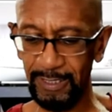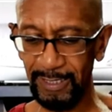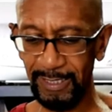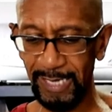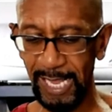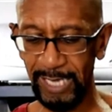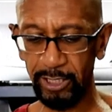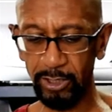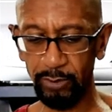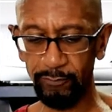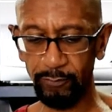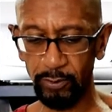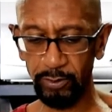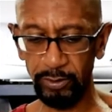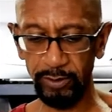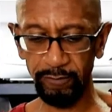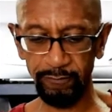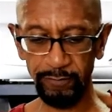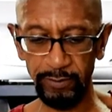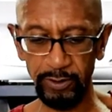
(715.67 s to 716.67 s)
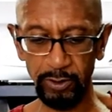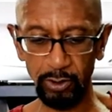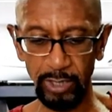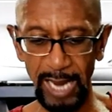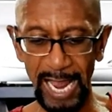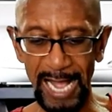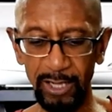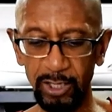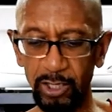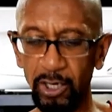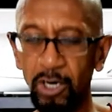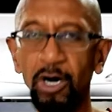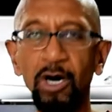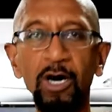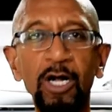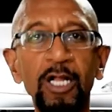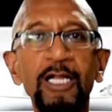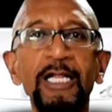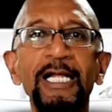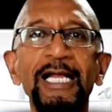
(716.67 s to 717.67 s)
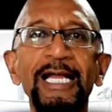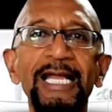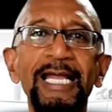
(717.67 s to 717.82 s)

like your alcohol